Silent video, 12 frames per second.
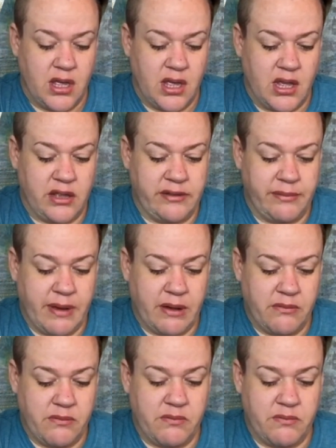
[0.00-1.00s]
it's
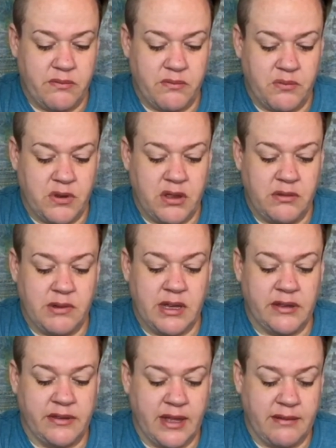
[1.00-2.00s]
about really
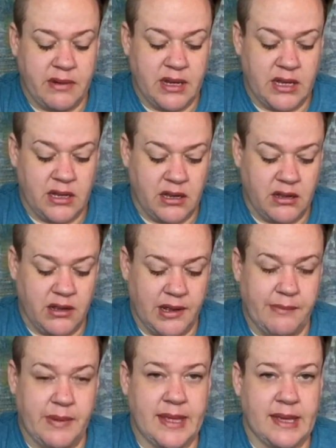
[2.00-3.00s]
re-examining
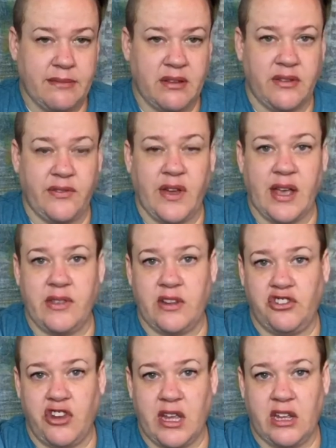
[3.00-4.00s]
and being able to find the
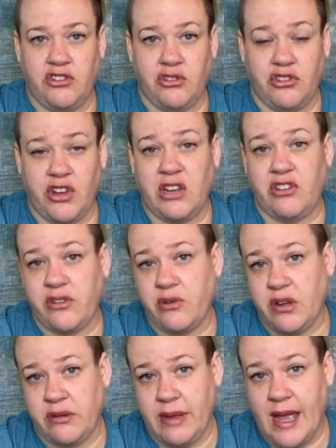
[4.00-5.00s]
change or change is
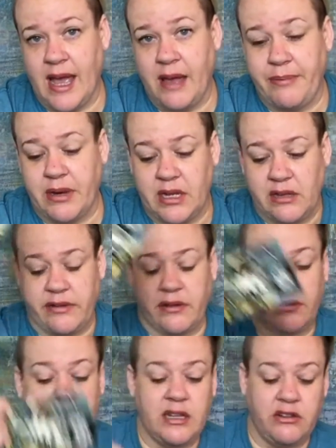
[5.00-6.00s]
going to be happening to
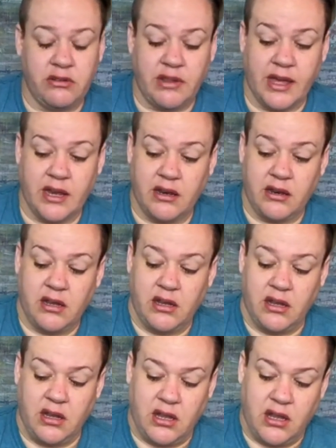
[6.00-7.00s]
lead you then
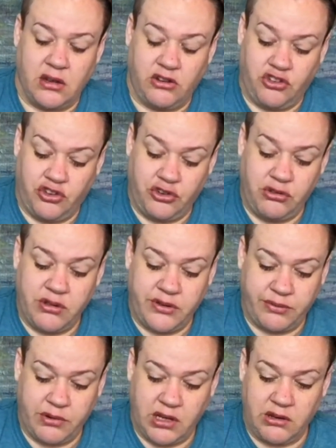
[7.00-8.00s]
to
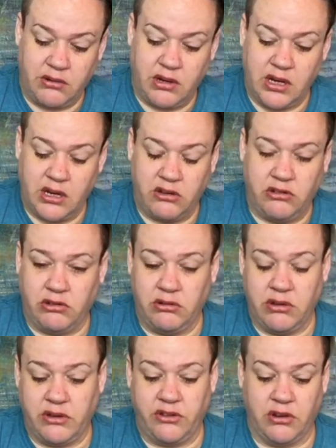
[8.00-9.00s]
this reunion, to
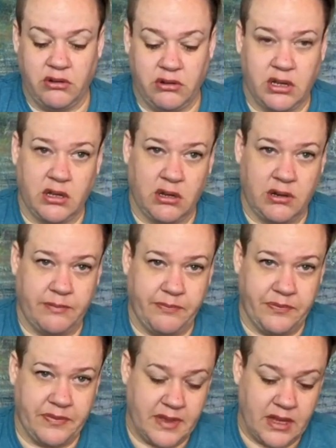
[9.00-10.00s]
this union,
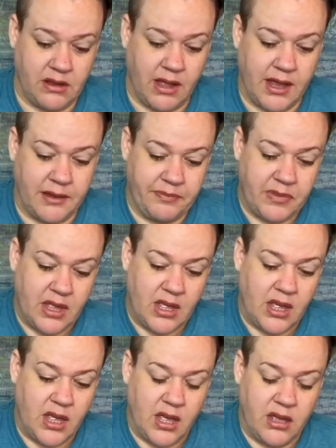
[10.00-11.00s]
okay?
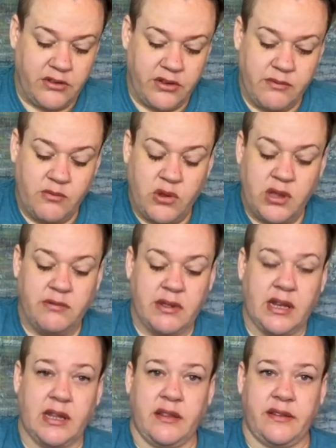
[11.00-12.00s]
So I'm really
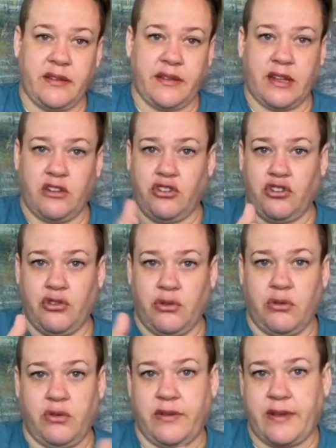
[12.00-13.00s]
reading this as like
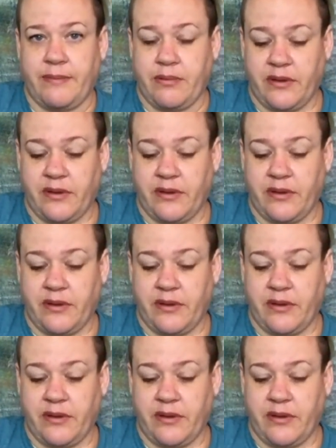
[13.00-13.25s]
two separate